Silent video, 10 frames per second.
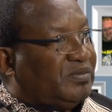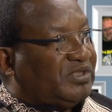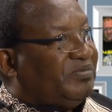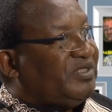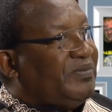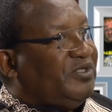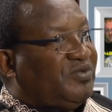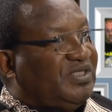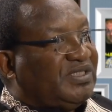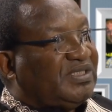sometime in
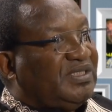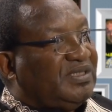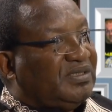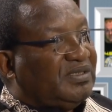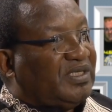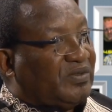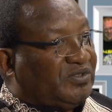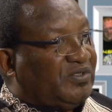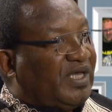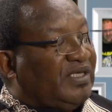2016,
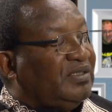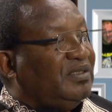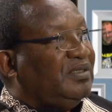around July,